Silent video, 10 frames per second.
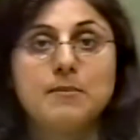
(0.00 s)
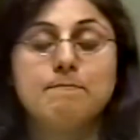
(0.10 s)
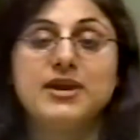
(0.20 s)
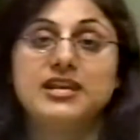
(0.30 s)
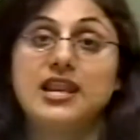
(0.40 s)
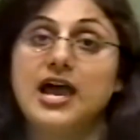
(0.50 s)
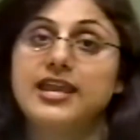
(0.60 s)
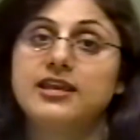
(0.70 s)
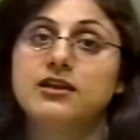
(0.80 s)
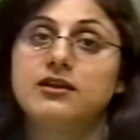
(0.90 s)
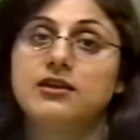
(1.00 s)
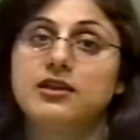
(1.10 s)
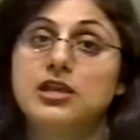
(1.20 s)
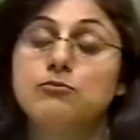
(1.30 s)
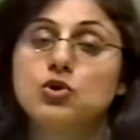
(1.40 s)
like
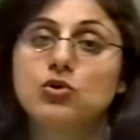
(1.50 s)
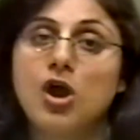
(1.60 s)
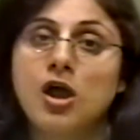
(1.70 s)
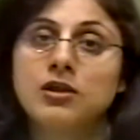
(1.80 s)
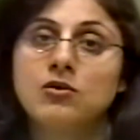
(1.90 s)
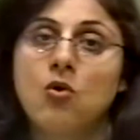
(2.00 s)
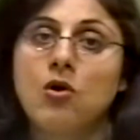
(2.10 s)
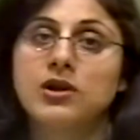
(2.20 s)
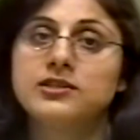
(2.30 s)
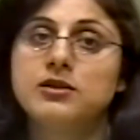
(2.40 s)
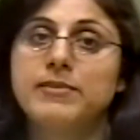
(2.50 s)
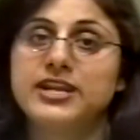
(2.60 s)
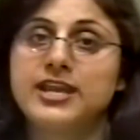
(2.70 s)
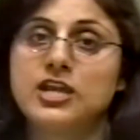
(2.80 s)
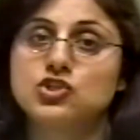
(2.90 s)
Imuron or other
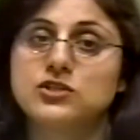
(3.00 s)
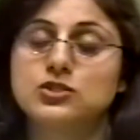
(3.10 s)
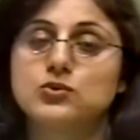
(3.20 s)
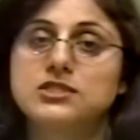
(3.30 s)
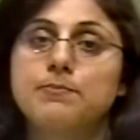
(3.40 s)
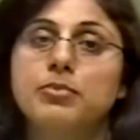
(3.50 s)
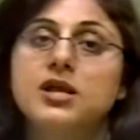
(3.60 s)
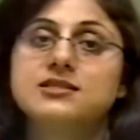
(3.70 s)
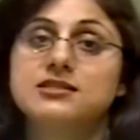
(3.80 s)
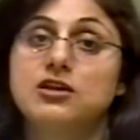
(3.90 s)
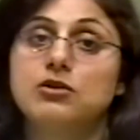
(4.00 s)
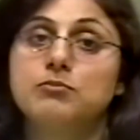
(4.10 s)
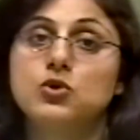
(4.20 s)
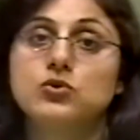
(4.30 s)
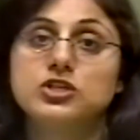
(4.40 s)
medications to suppress their
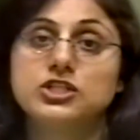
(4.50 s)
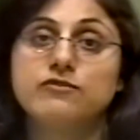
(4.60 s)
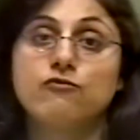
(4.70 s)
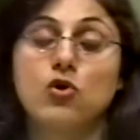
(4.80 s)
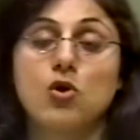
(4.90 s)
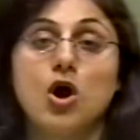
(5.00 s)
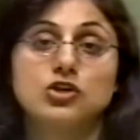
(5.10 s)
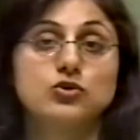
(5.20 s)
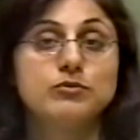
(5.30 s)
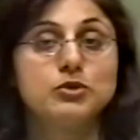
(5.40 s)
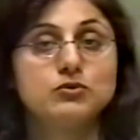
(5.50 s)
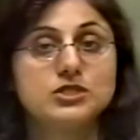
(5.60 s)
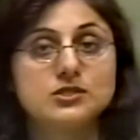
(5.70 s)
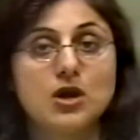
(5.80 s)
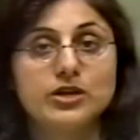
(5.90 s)
immunity for autoimmune
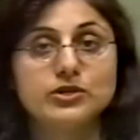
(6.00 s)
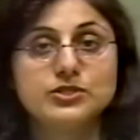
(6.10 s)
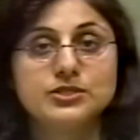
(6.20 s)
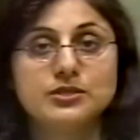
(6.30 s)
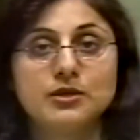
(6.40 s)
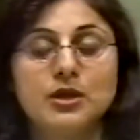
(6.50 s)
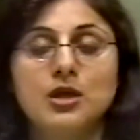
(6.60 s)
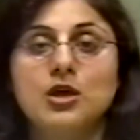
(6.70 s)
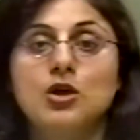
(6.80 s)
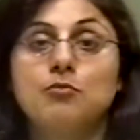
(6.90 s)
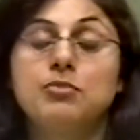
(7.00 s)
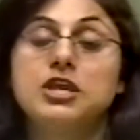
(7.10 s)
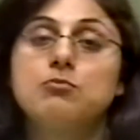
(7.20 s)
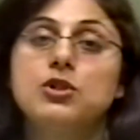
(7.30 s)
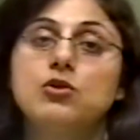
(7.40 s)
disorders,
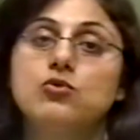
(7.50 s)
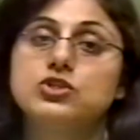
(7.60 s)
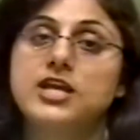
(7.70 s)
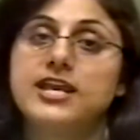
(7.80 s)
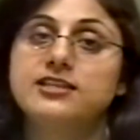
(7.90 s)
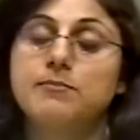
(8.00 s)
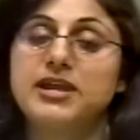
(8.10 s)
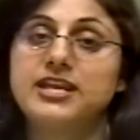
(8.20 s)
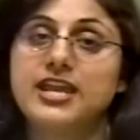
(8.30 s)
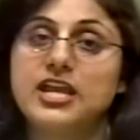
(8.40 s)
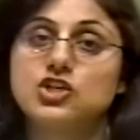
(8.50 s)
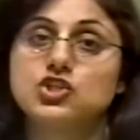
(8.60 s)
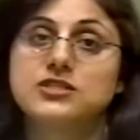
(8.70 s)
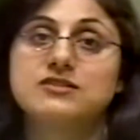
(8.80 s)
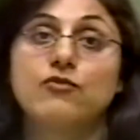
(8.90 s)
people who take the
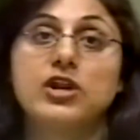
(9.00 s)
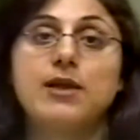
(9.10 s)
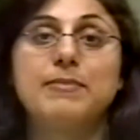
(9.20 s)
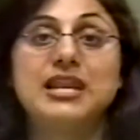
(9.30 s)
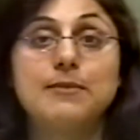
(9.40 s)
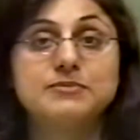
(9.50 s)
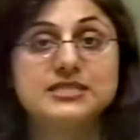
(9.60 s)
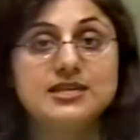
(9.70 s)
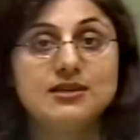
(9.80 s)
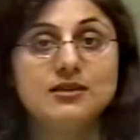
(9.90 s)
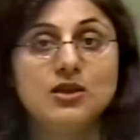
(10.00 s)
medications for epilepsy,